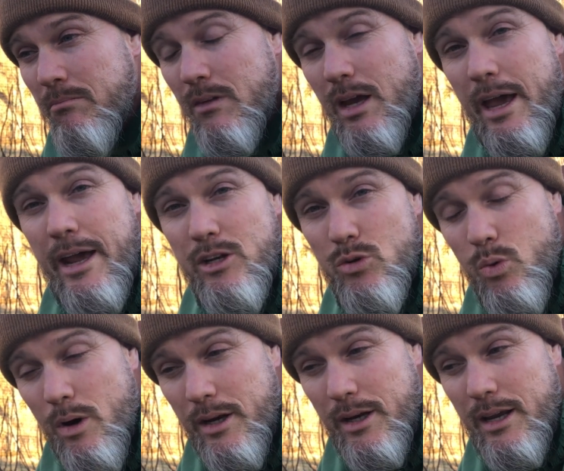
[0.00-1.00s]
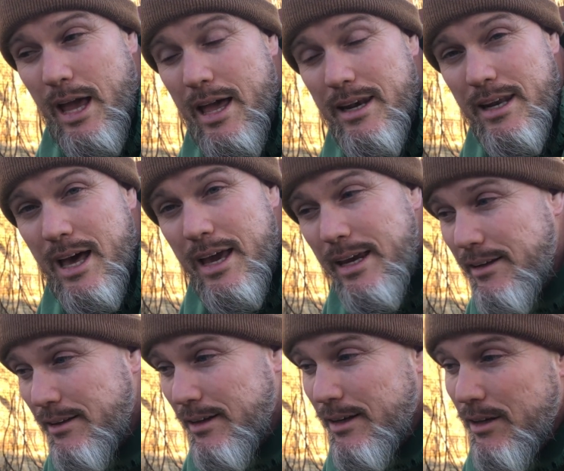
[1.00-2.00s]
and 20 at night.
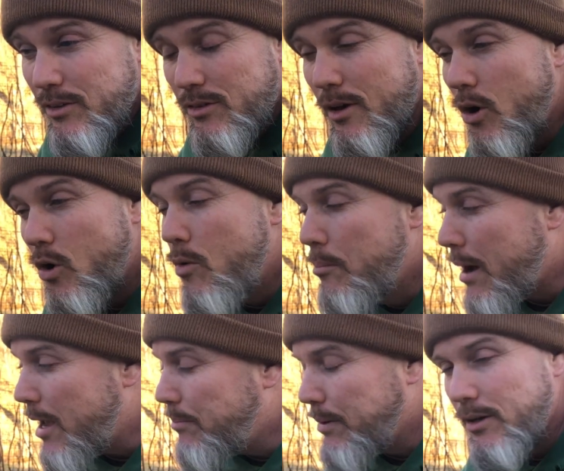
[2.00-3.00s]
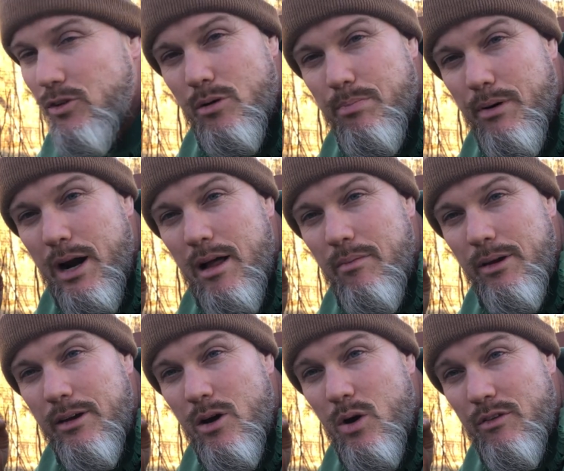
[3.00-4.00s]
So my bees are probably
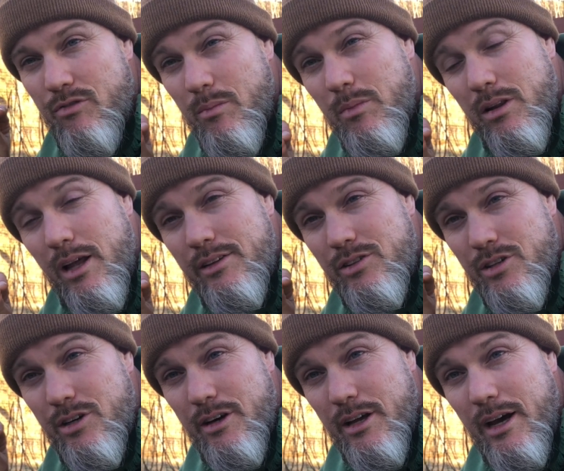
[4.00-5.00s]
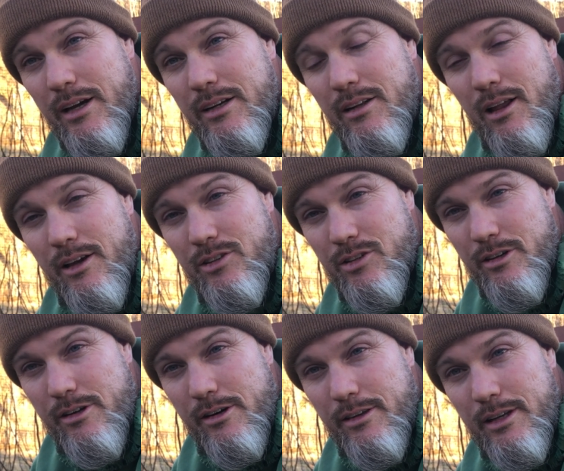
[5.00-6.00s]
going from cluster to uncluster
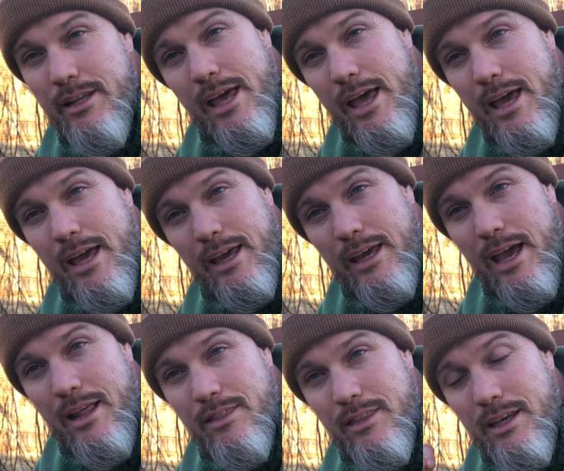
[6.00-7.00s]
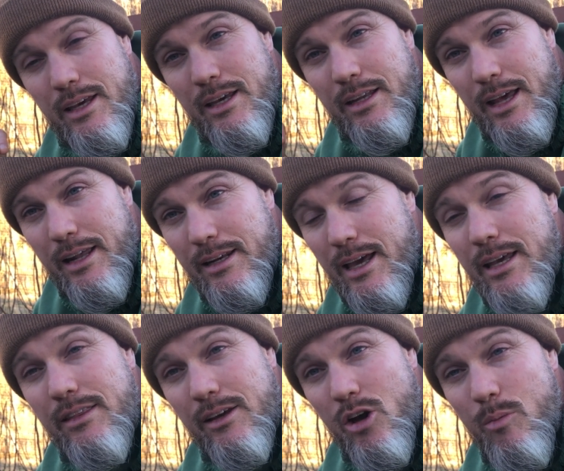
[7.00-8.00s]
during the day, and then at night
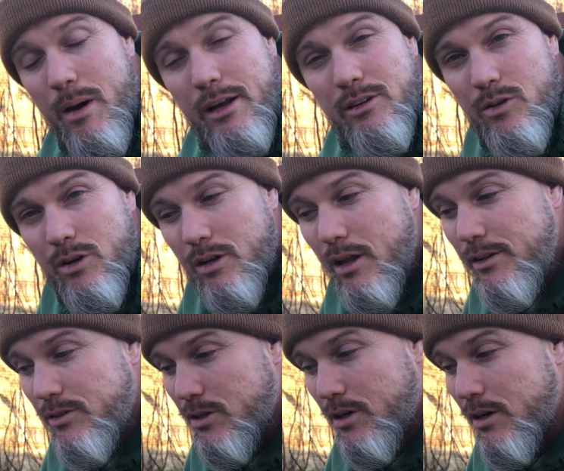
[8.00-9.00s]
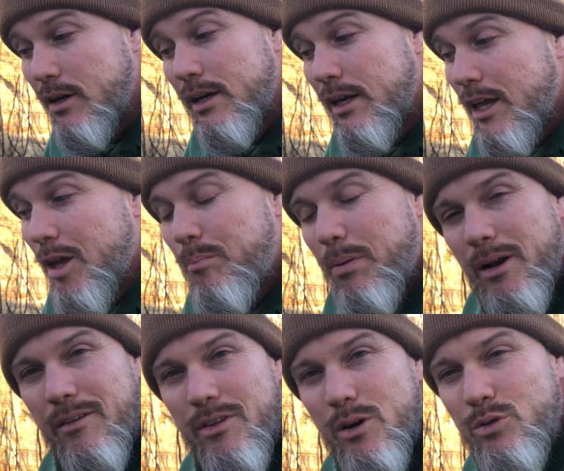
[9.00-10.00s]
they go back to their cluster. But
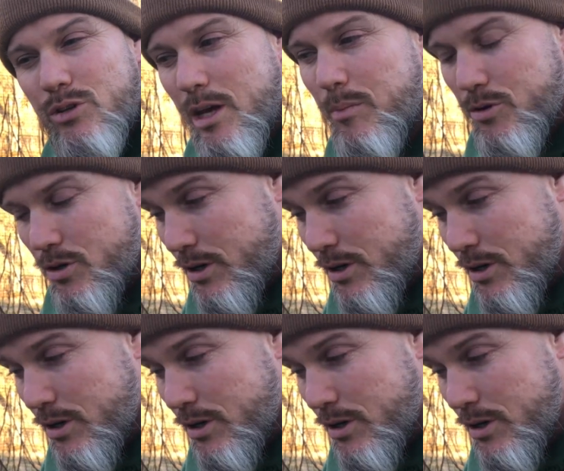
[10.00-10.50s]
if those temperature